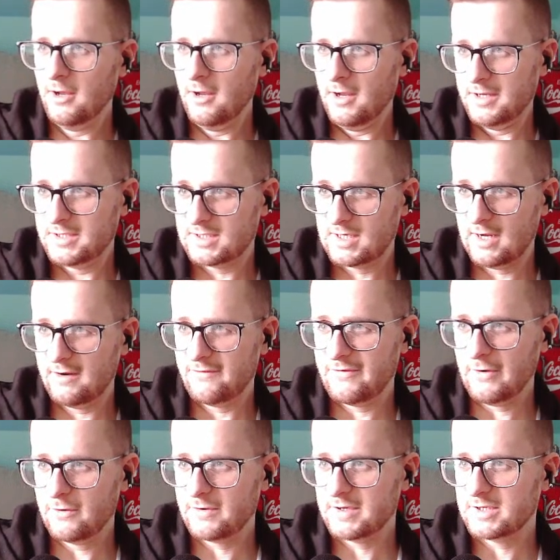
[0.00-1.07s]
and stayed
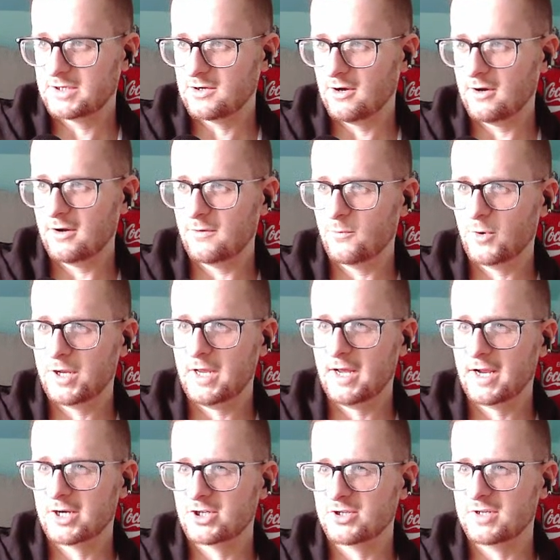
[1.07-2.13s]
focused on what he
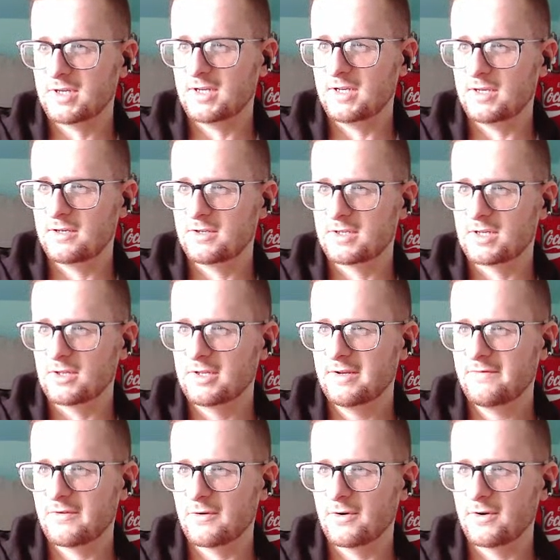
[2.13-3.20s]
actually
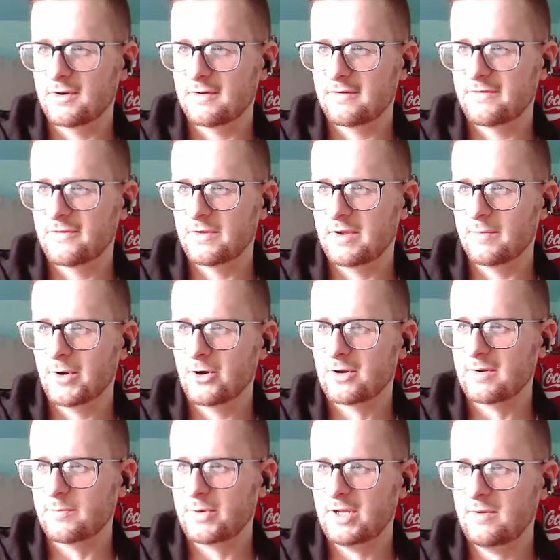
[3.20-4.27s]
delivered for the
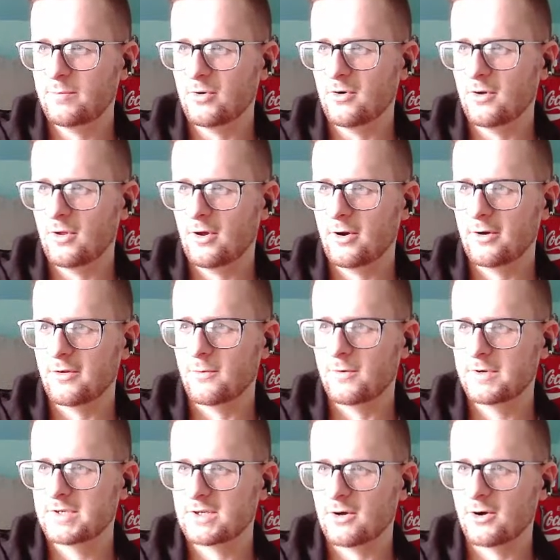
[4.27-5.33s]
American people are the
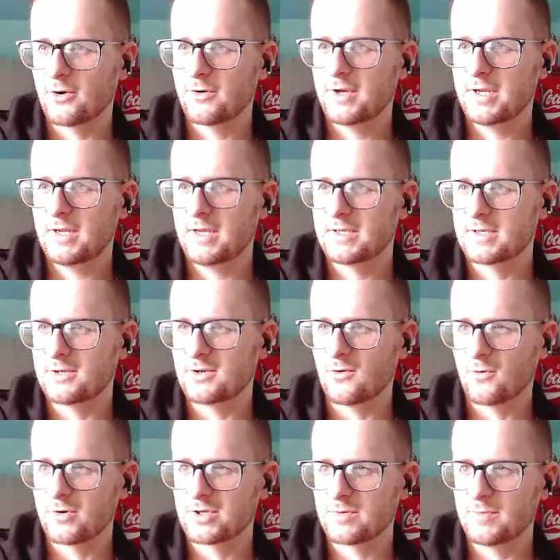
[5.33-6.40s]
ones earning his
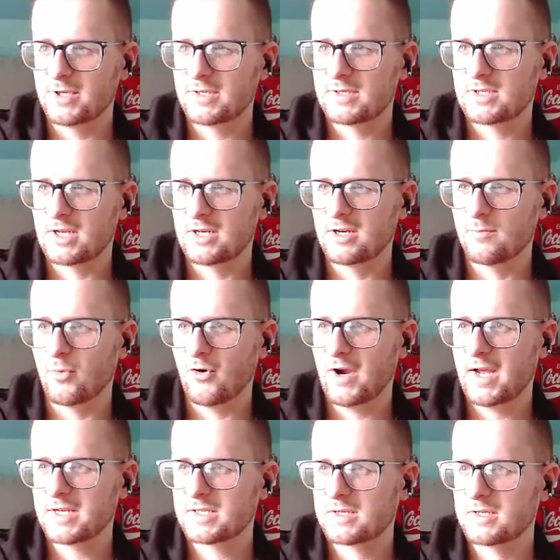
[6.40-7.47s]
endorsement, said
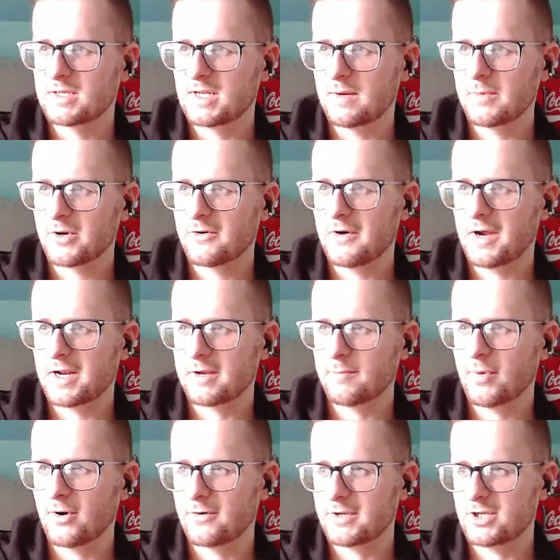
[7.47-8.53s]
Nebraska Democratic
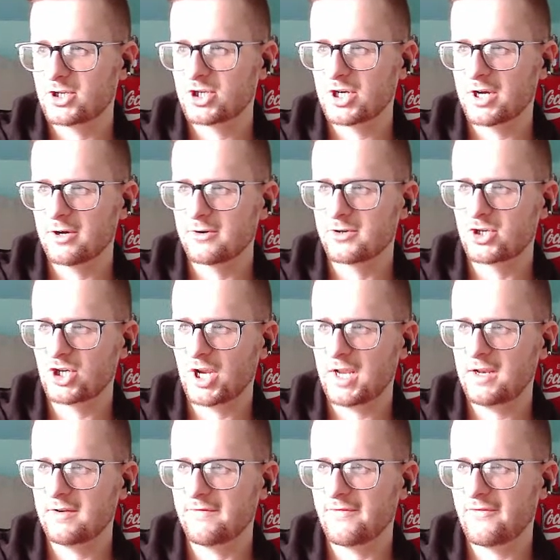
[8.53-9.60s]
Party Chair
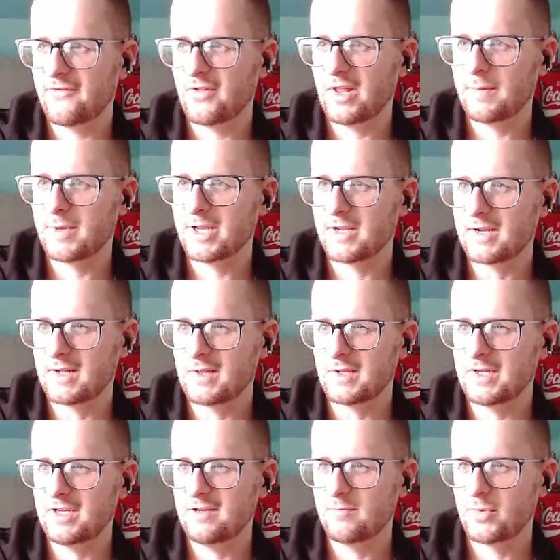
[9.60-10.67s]
Jane Fleming
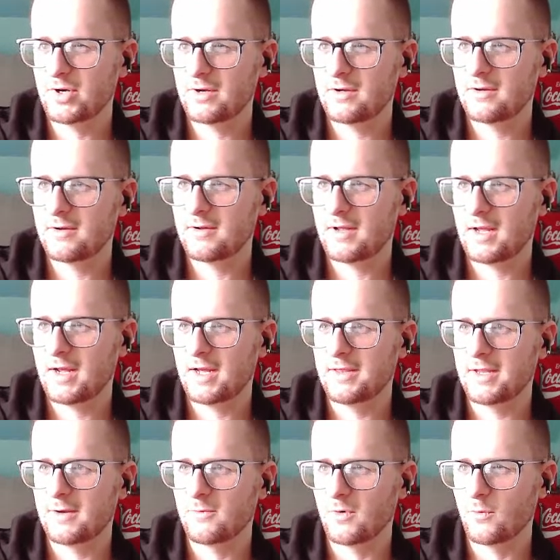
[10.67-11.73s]
Klebe. And
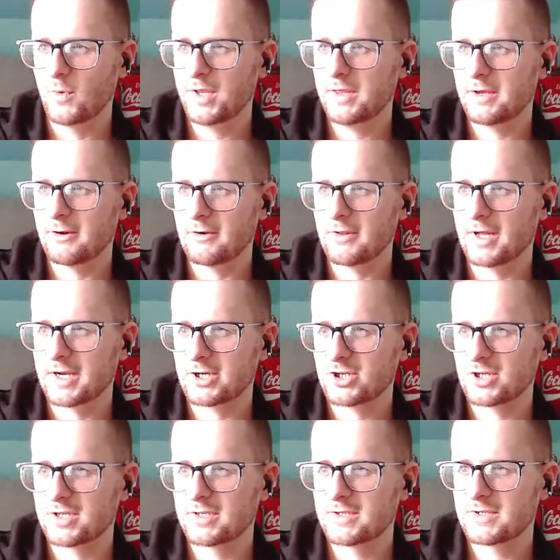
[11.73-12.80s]
they will win their
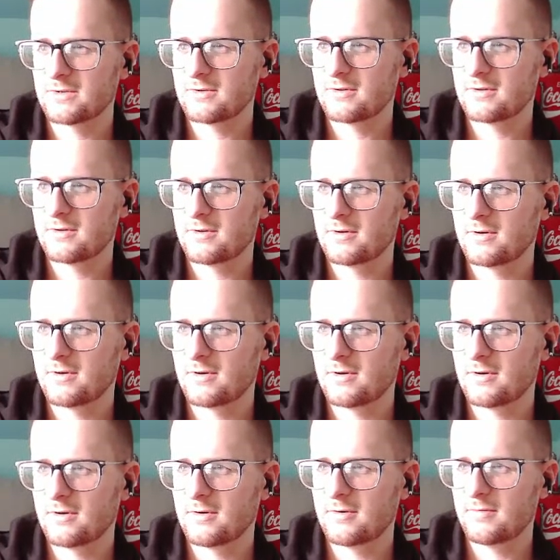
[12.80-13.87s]
elections
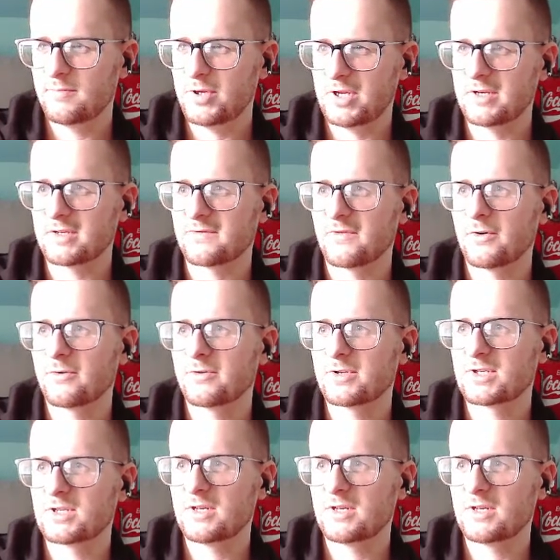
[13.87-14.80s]
because voters see